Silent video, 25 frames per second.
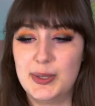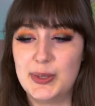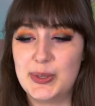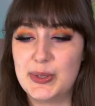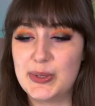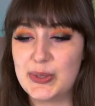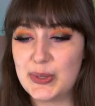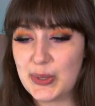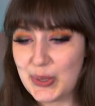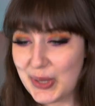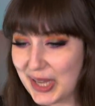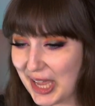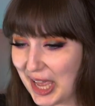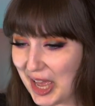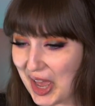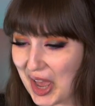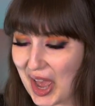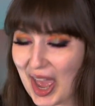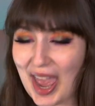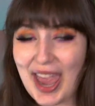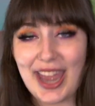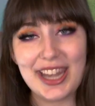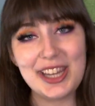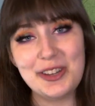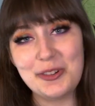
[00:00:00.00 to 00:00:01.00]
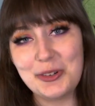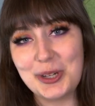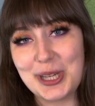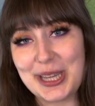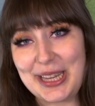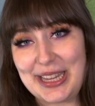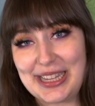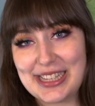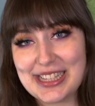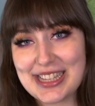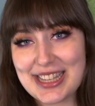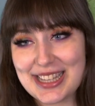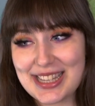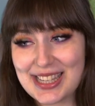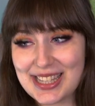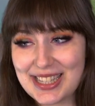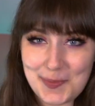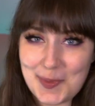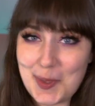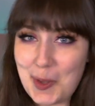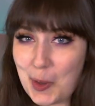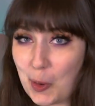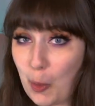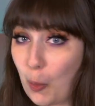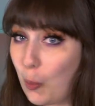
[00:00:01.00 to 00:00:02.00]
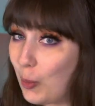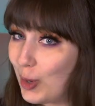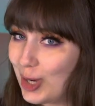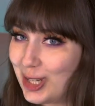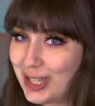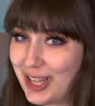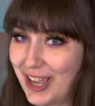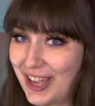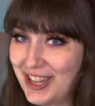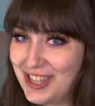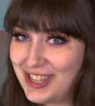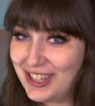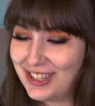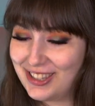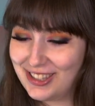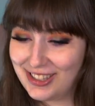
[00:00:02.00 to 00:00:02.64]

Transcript: So yeah, anyways, we're done.